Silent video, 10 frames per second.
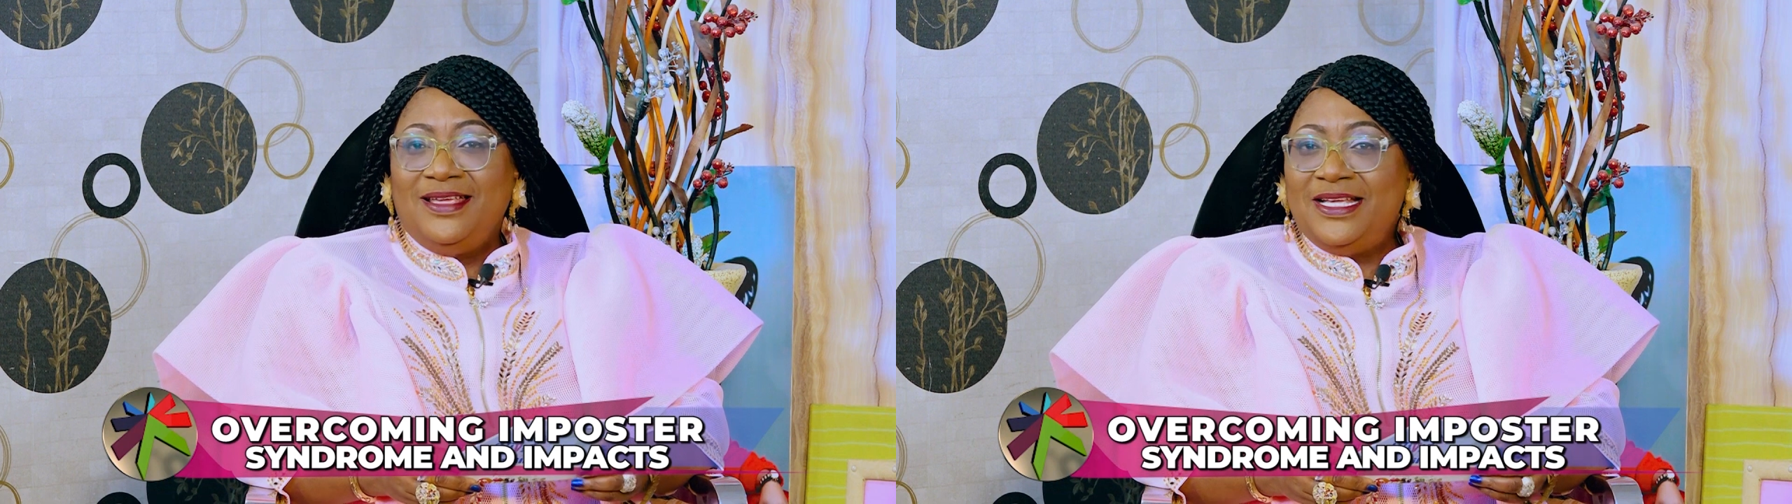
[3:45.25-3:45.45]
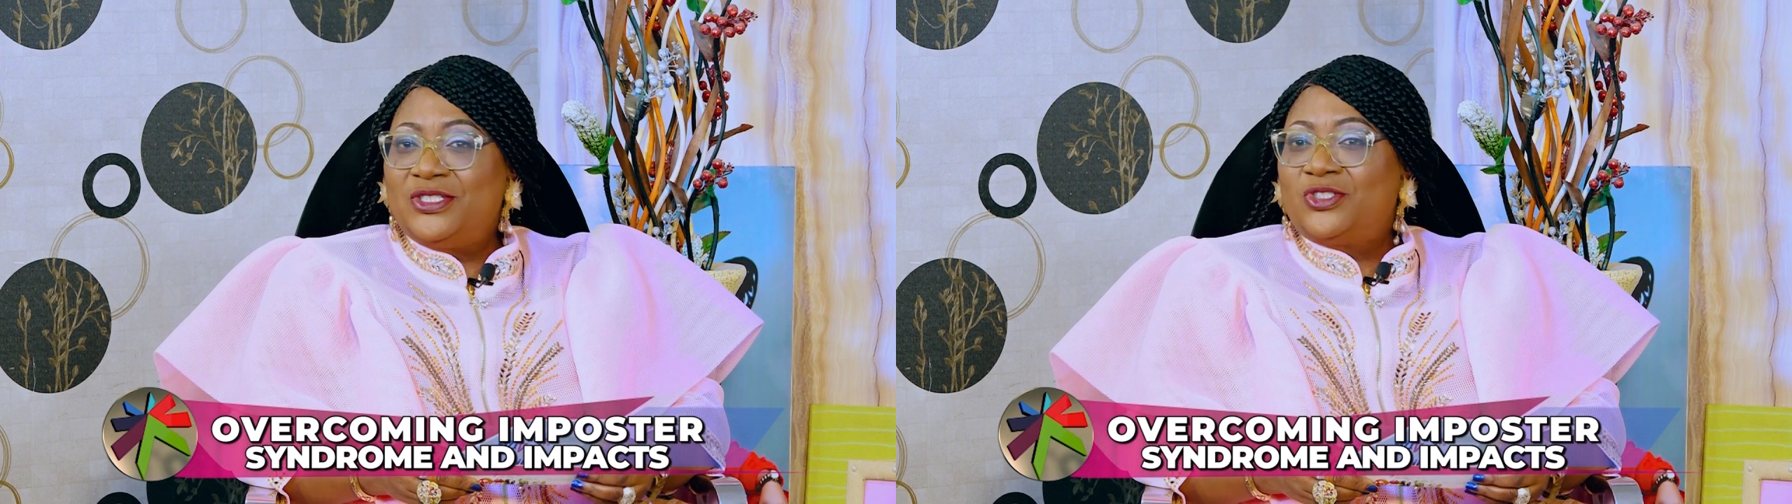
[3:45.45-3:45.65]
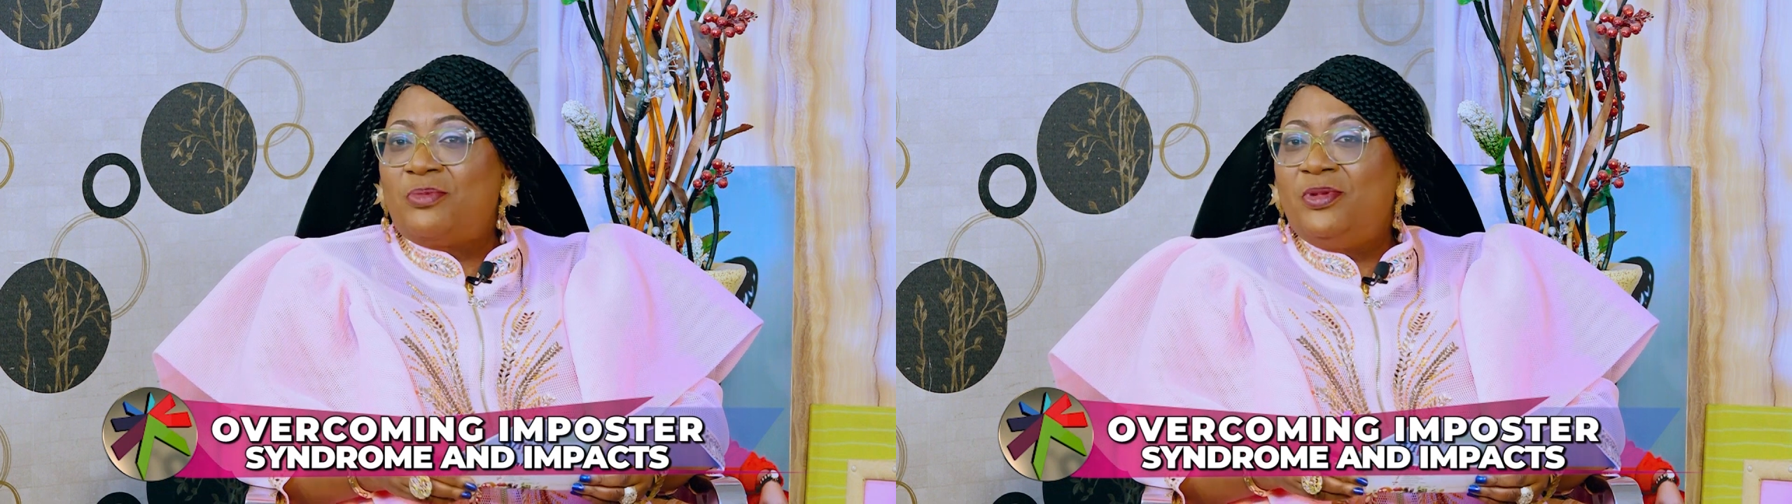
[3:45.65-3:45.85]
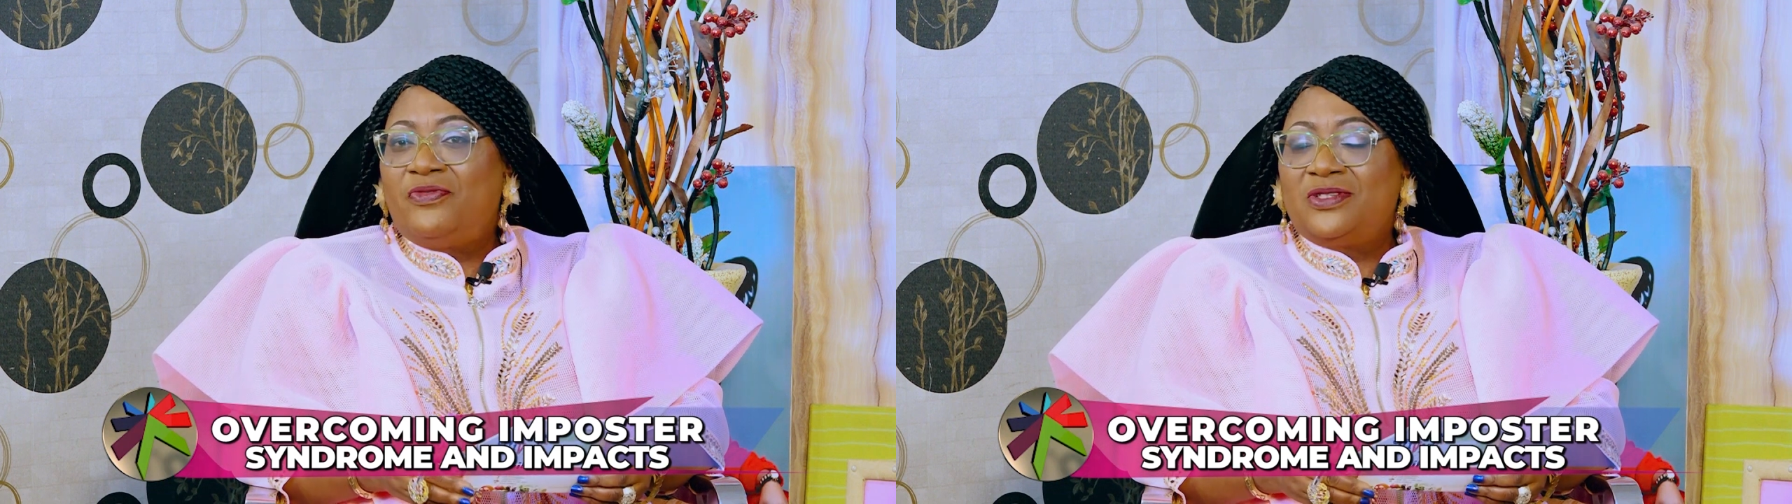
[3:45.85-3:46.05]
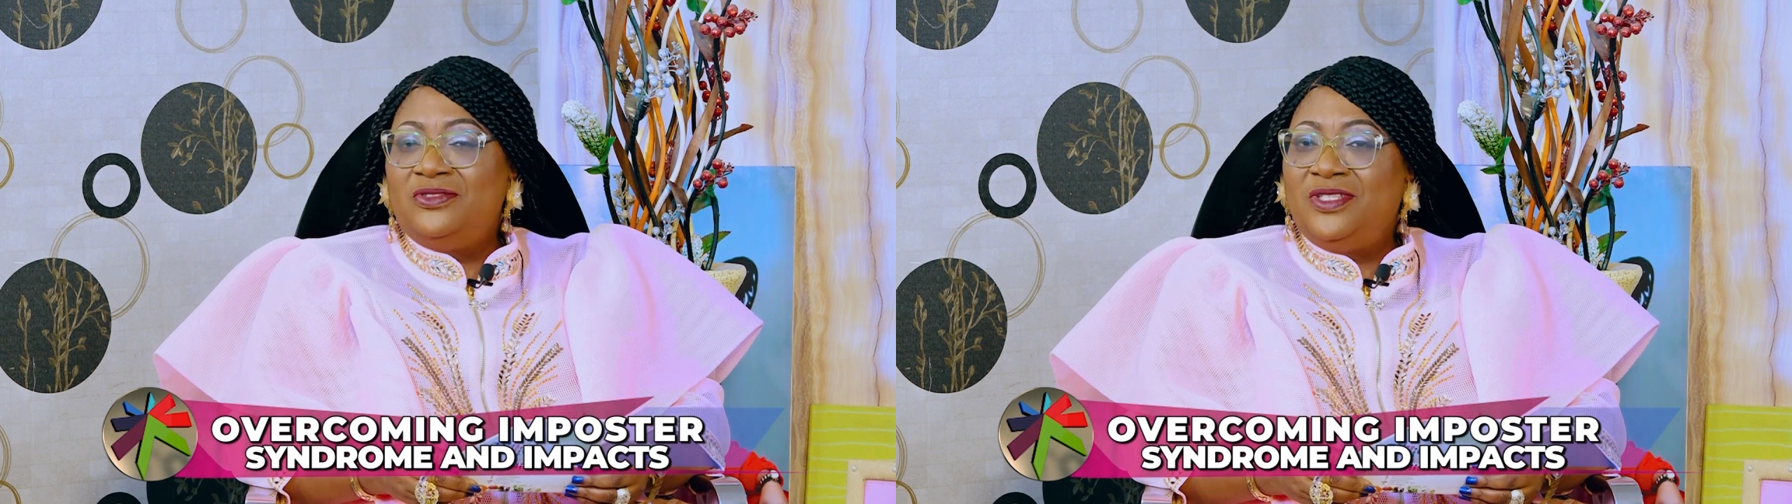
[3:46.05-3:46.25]
is the topic
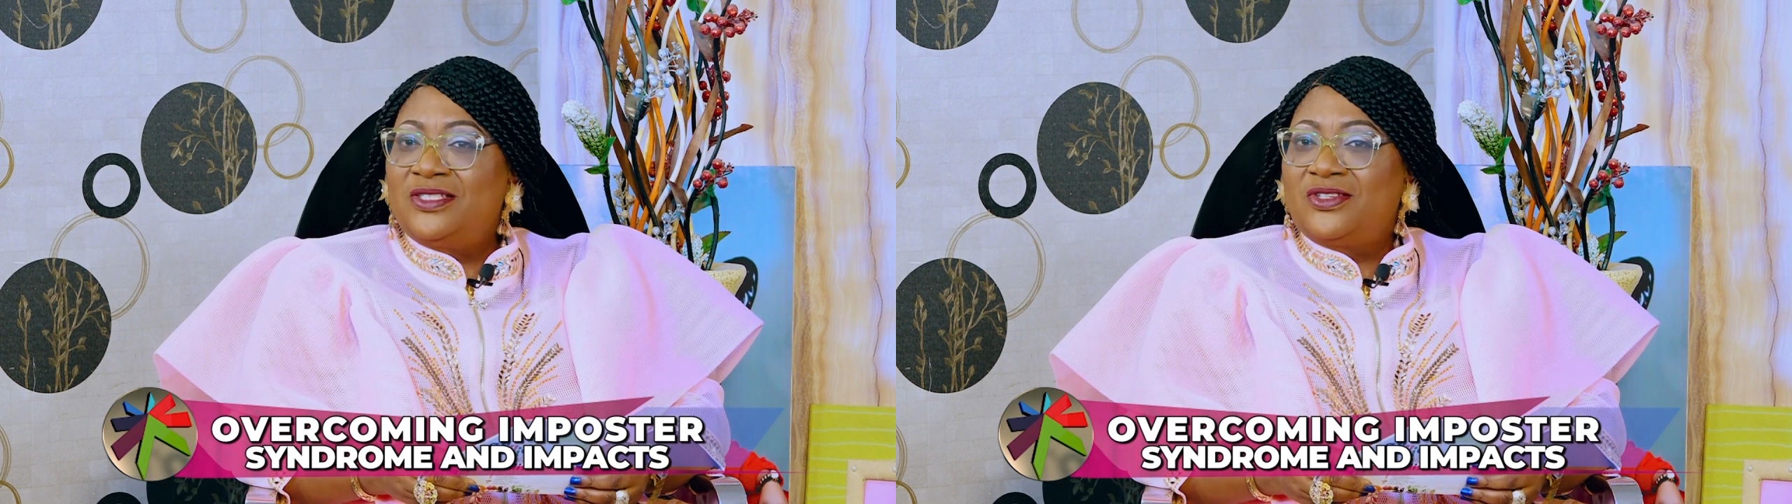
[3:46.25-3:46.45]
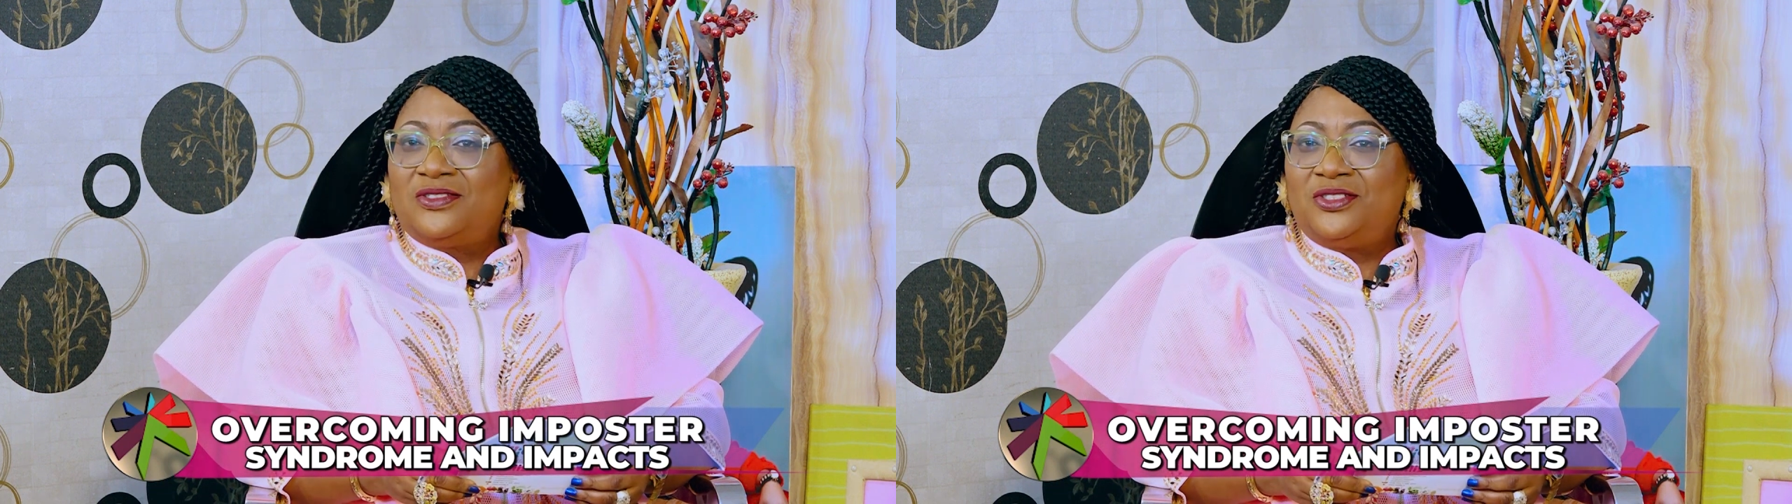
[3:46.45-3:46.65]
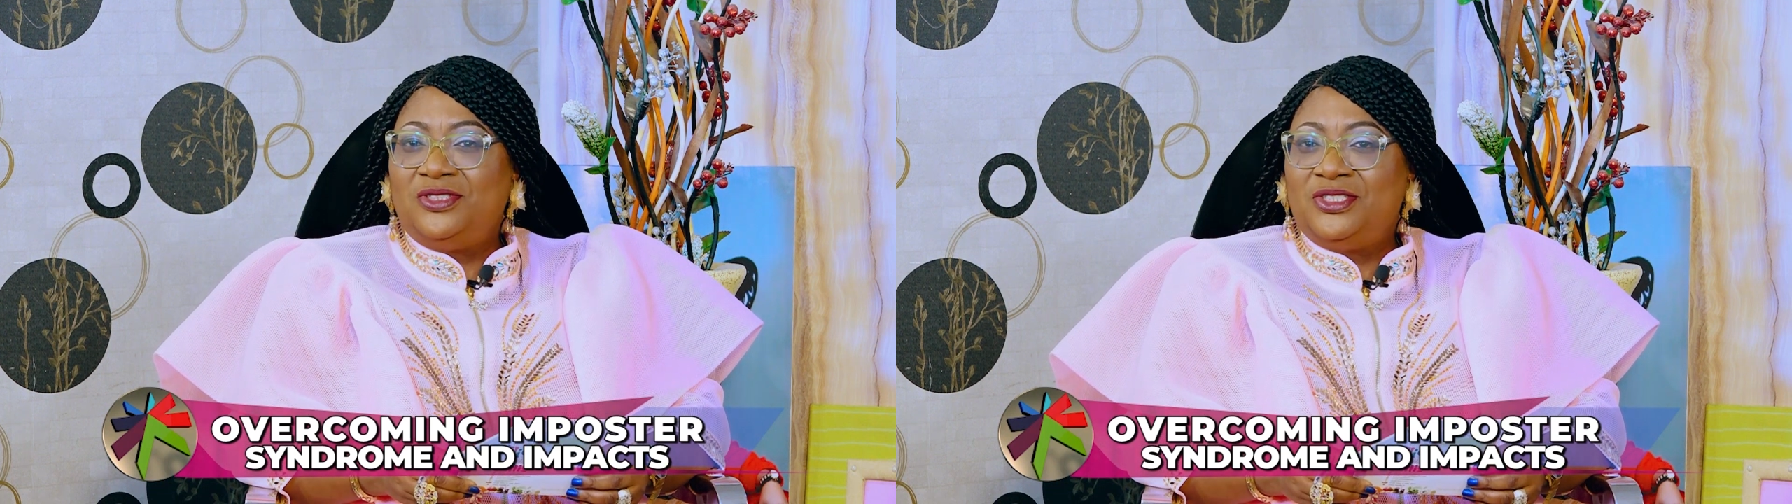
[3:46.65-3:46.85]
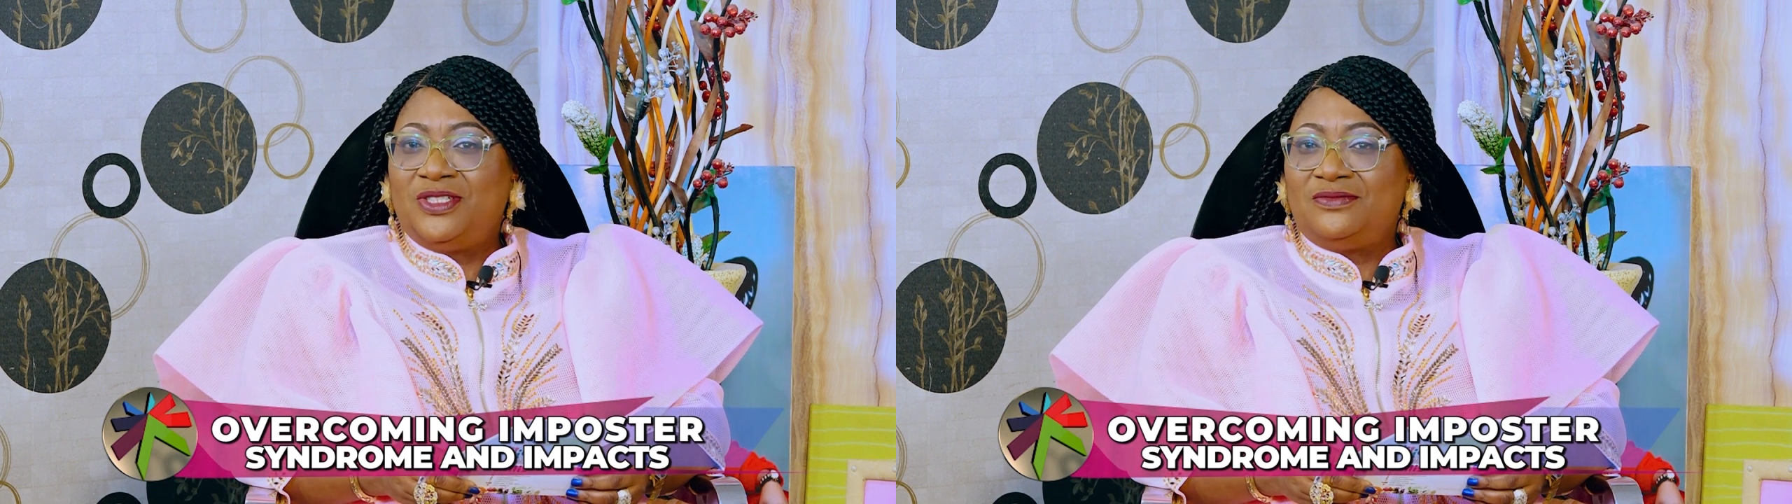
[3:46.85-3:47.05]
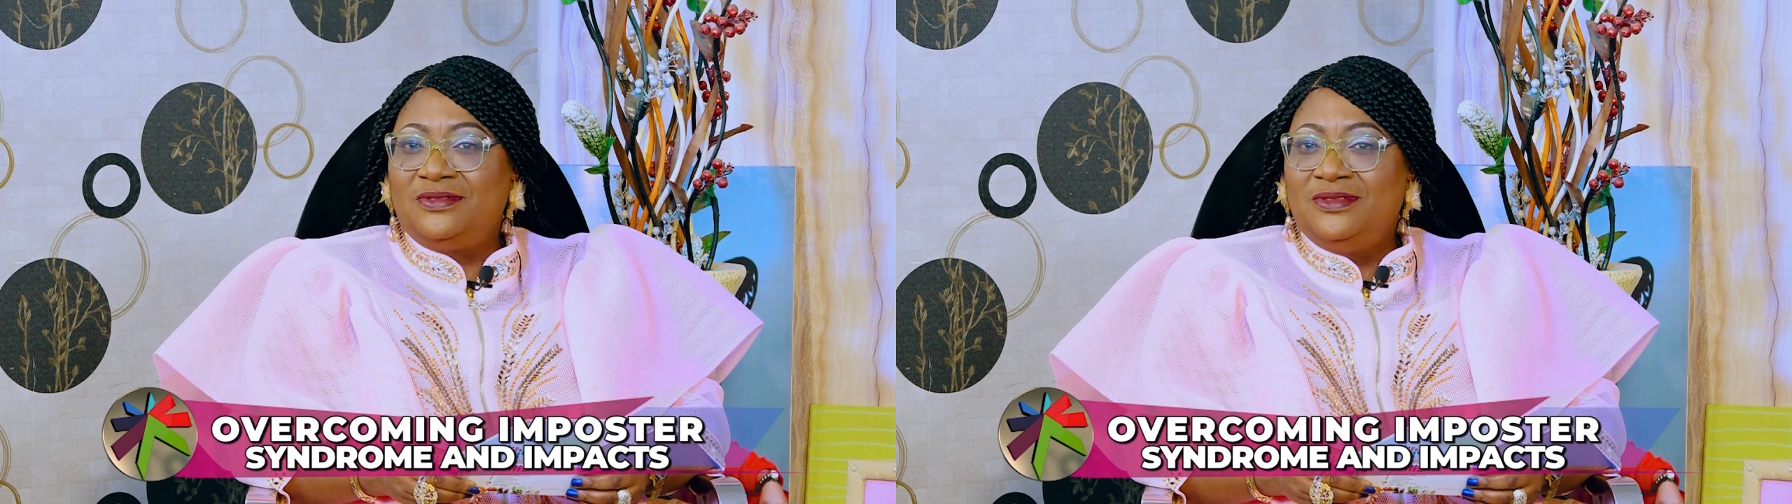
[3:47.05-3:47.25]
for today's
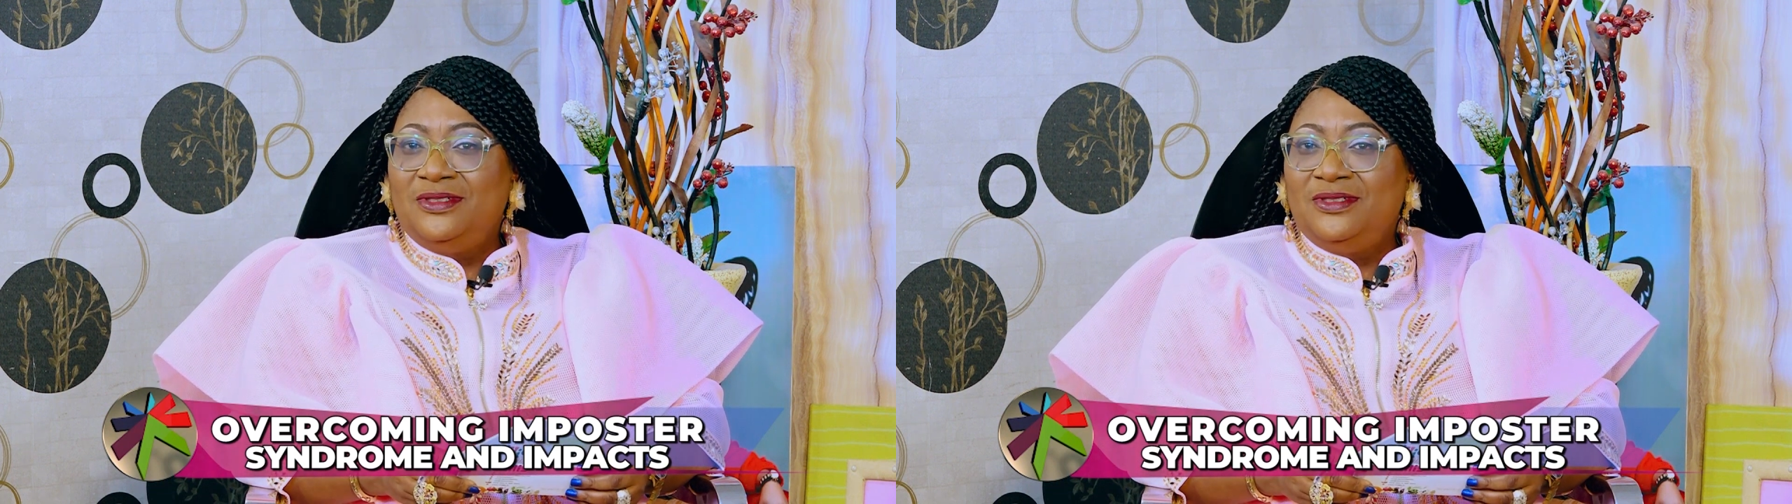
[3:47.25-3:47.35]
consideration.